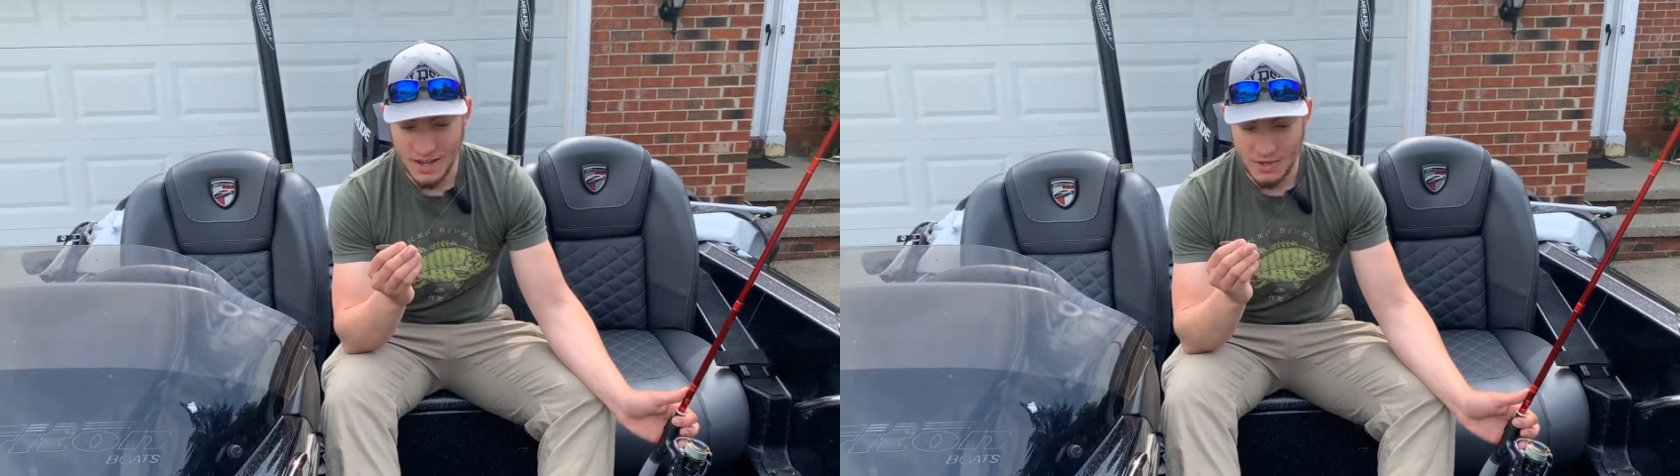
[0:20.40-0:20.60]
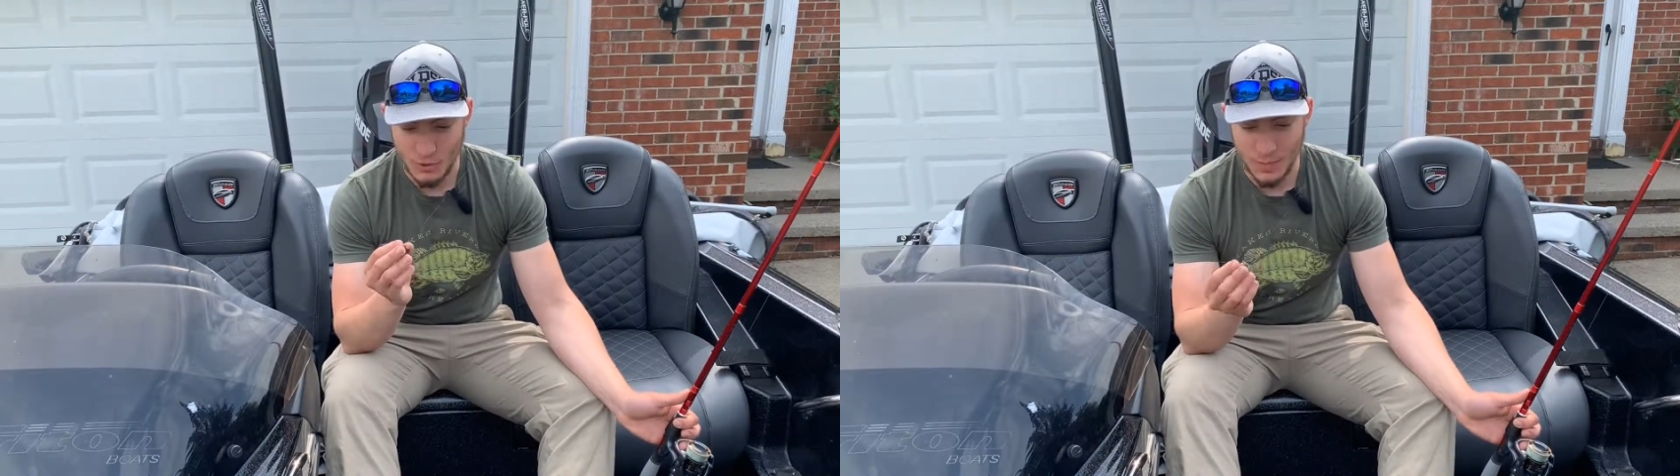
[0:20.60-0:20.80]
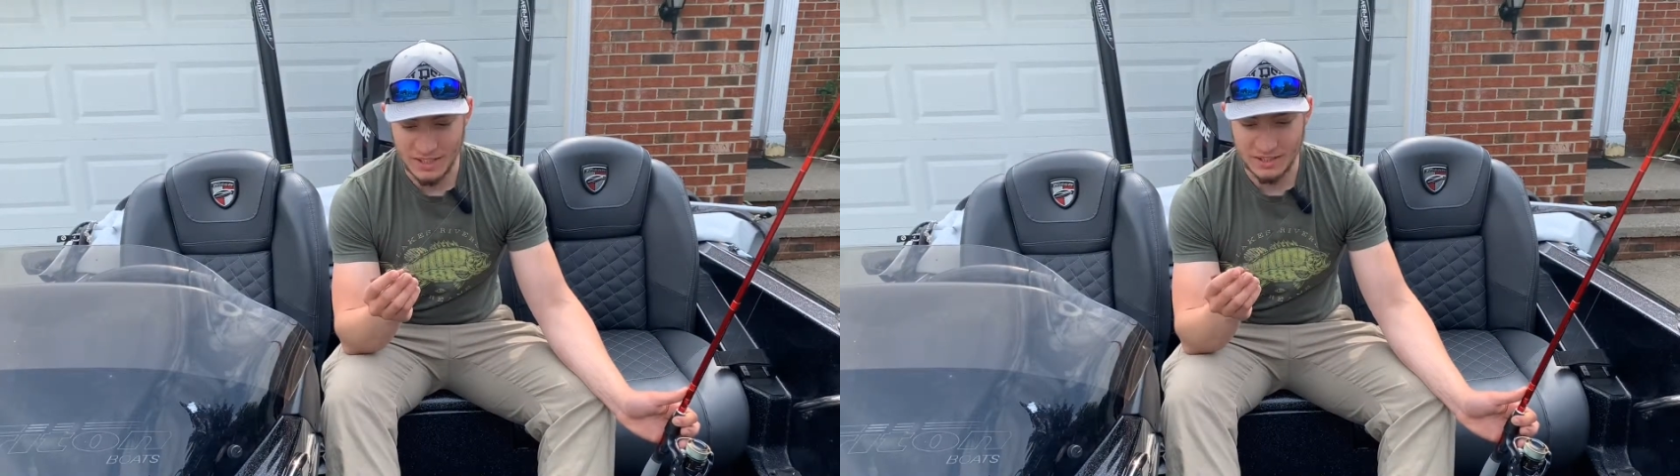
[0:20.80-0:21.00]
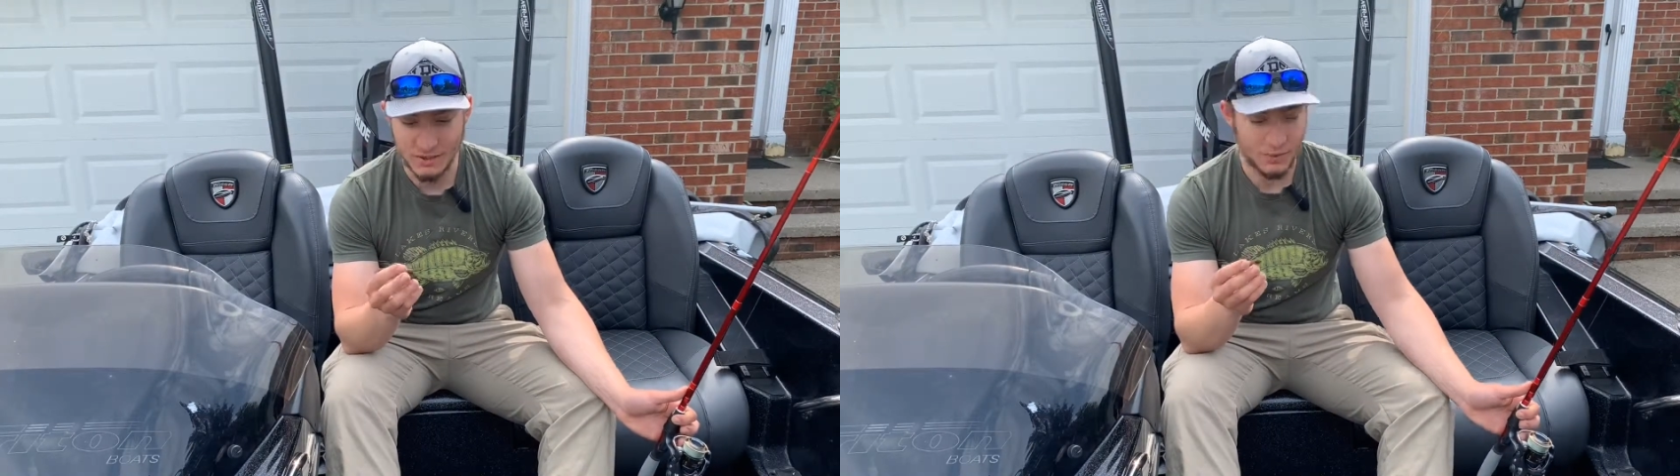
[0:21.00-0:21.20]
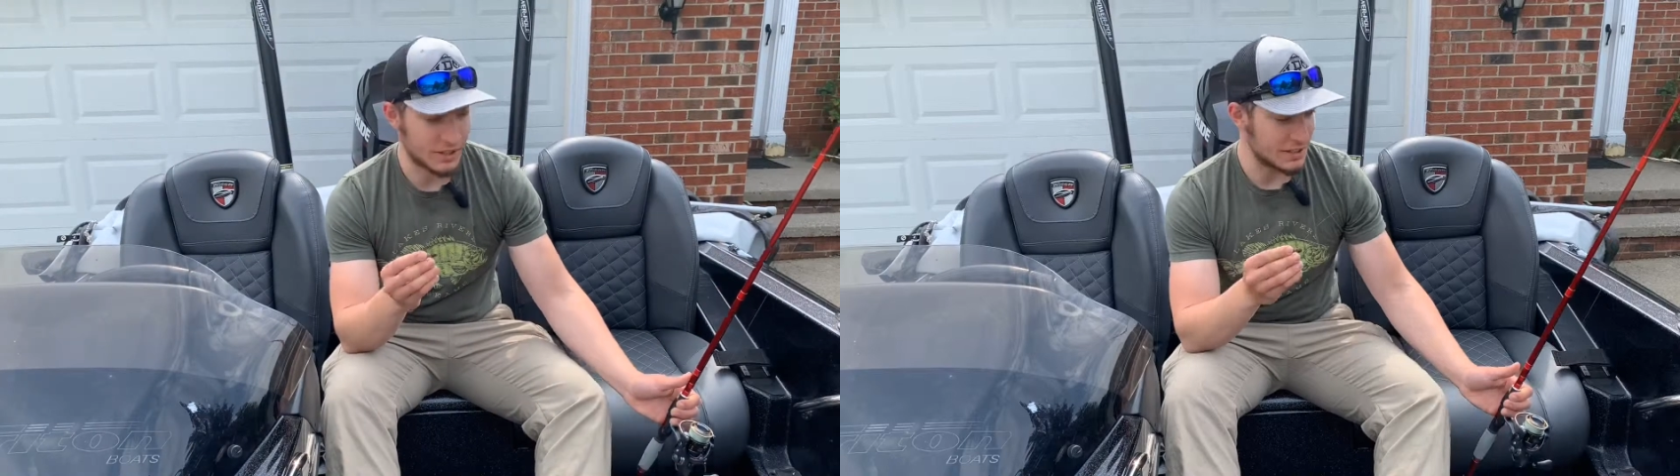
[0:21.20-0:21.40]
So basically
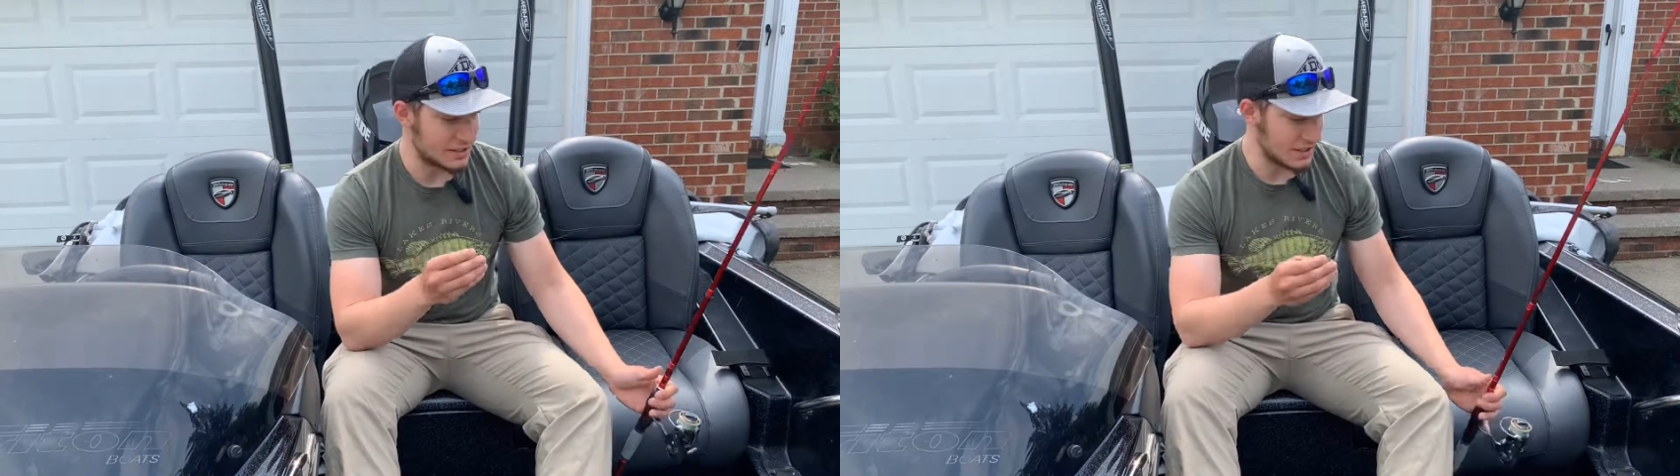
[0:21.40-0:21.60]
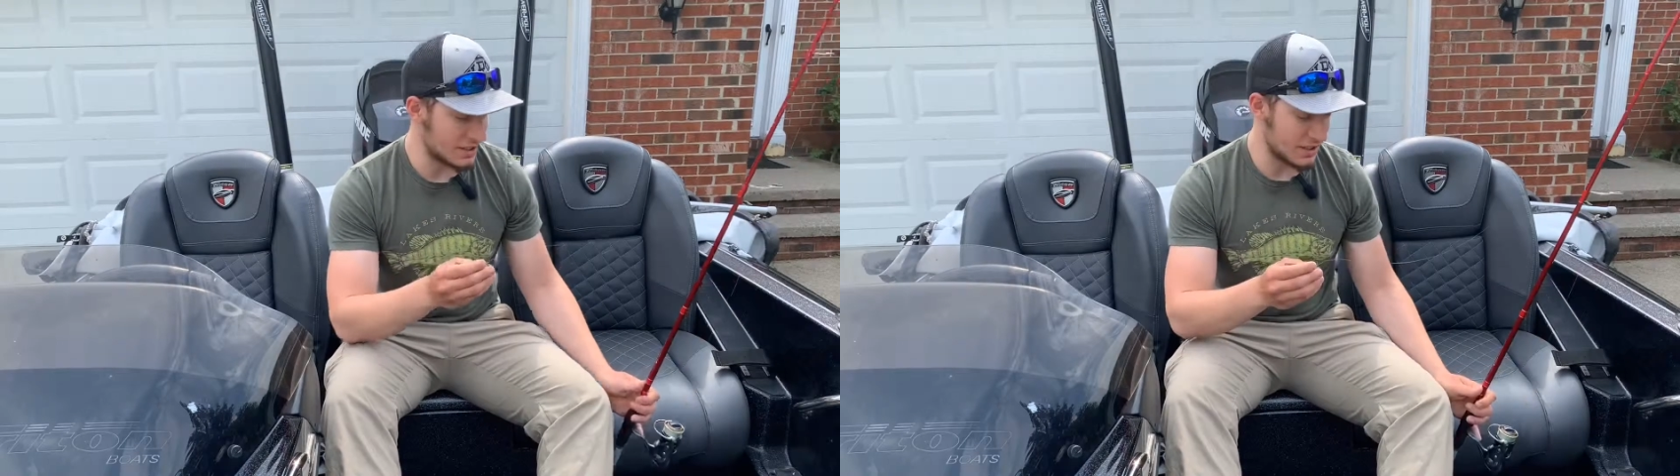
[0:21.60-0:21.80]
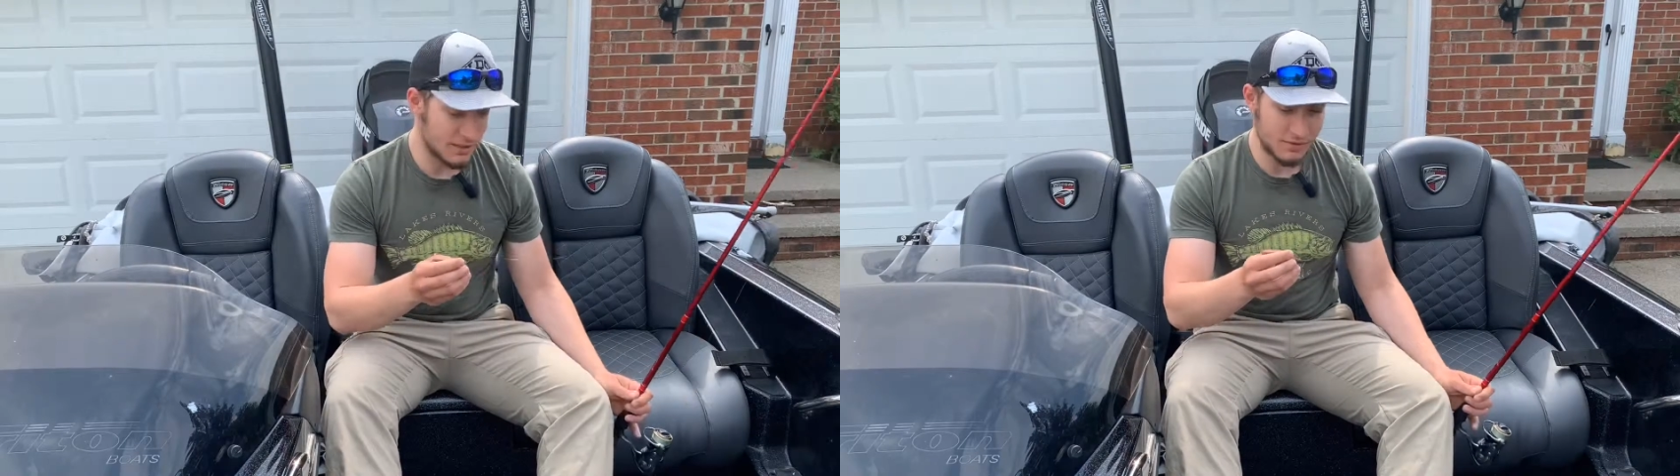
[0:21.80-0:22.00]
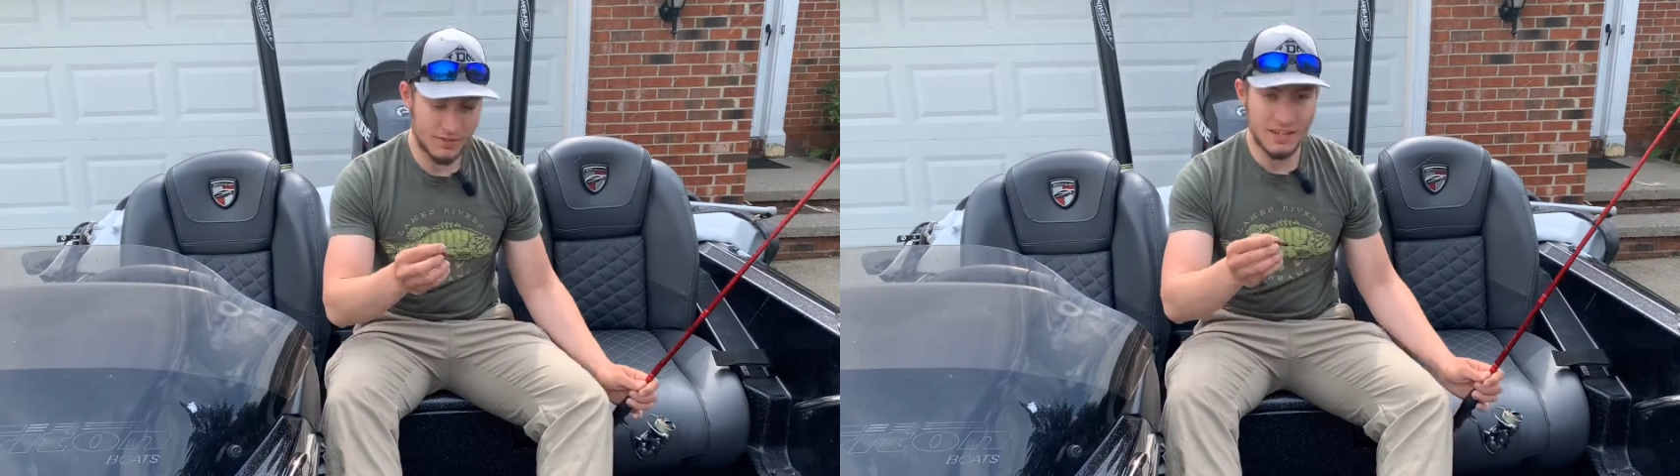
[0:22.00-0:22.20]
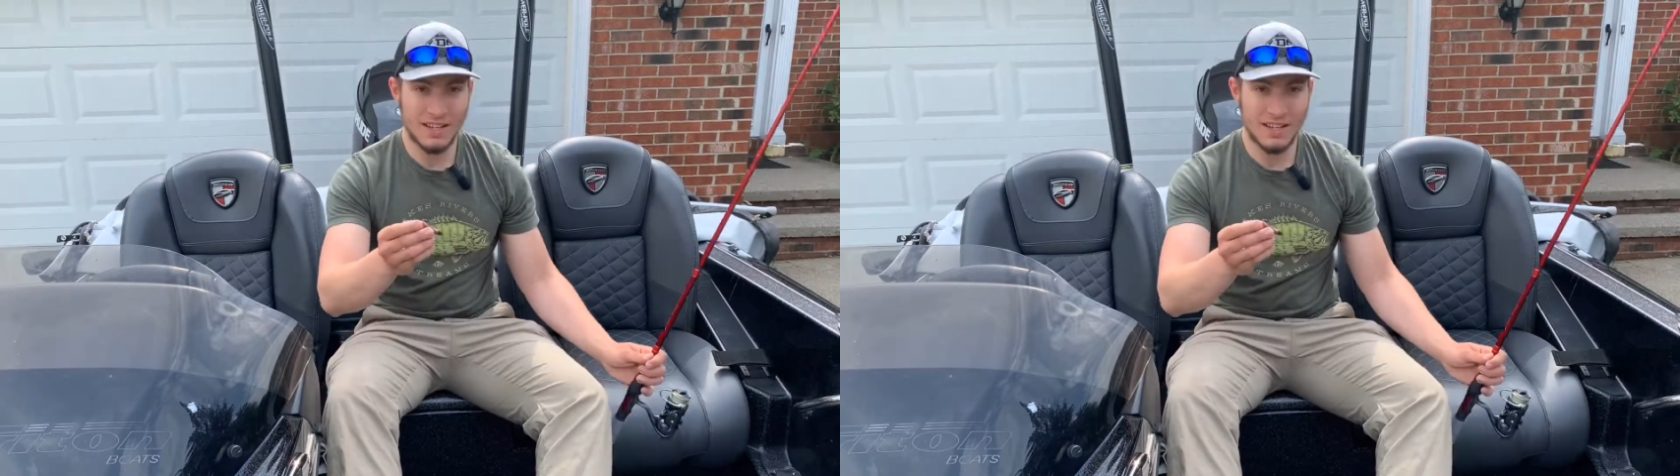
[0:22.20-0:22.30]
what it consists of